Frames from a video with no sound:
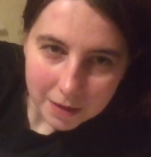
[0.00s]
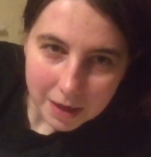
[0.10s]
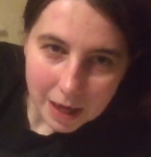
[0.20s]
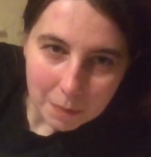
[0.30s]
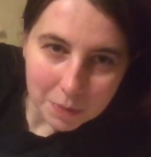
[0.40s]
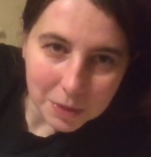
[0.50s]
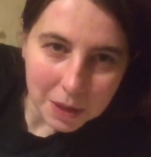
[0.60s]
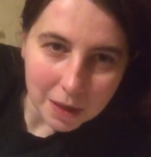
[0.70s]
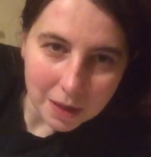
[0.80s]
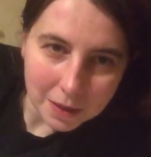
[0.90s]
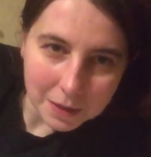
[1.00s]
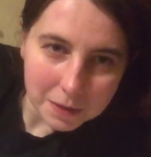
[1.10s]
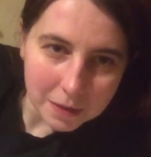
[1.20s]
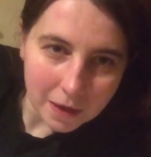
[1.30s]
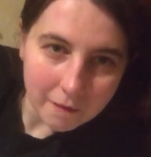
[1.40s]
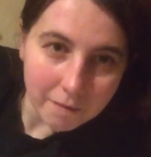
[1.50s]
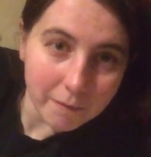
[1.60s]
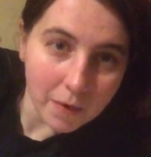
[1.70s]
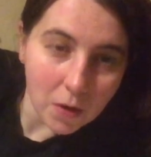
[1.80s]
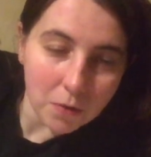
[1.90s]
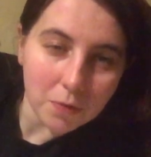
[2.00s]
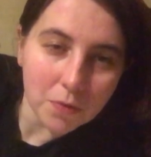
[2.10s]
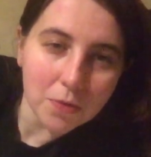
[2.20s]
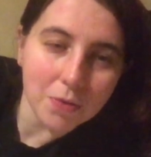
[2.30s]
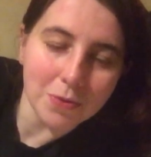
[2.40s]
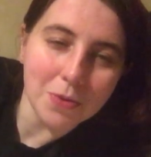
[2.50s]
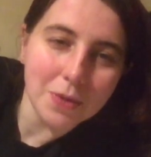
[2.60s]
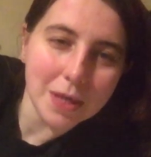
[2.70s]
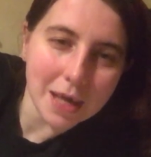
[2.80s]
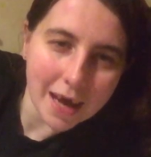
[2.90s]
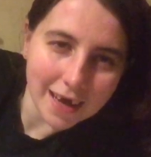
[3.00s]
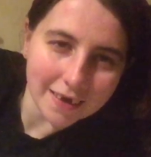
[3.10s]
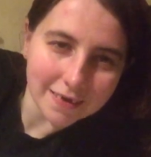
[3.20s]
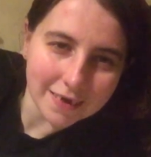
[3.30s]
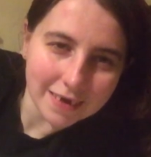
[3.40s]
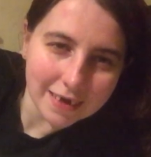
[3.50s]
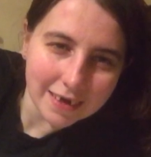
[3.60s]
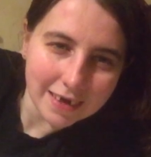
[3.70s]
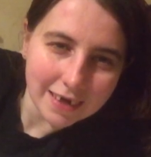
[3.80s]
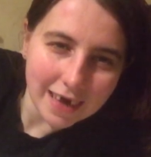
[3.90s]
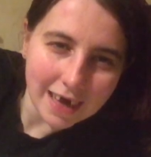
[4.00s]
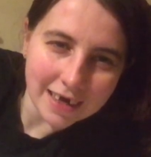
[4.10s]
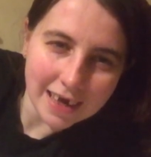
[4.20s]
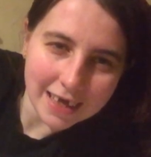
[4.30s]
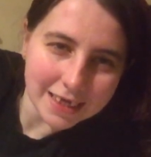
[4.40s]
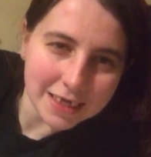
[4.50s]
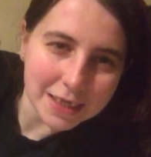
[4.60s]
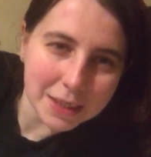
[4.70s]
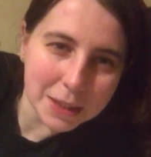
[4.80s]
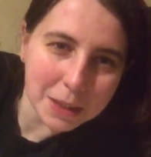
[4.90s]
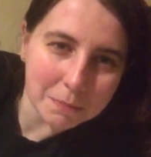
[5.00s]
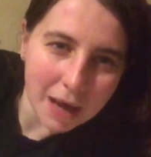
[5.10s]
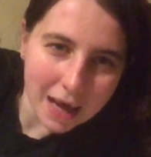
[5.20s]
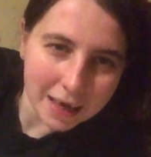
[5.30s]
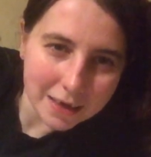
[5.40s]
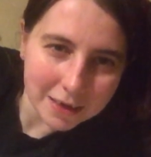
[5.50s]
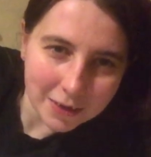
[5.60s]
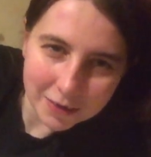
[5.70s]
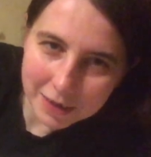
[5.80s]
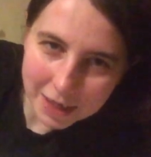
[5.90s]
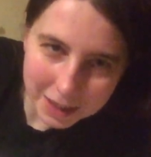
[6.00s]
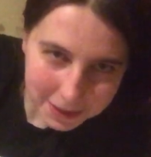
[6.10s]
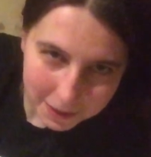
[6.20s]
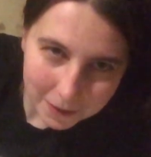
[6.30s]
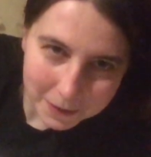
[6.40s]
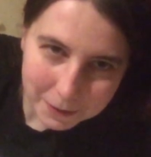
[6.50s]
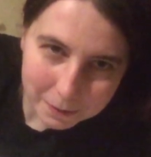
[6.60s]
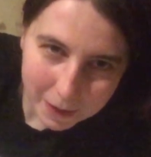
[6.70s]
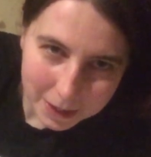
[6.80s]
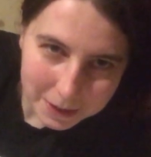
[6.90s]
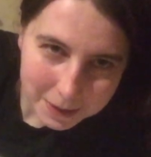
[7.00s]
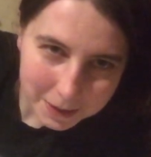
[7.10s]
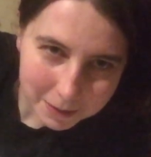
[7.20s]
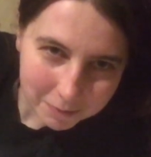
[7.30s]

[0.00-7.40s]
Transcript: The apple tart had flown through the air and landed smack on Gaston's face.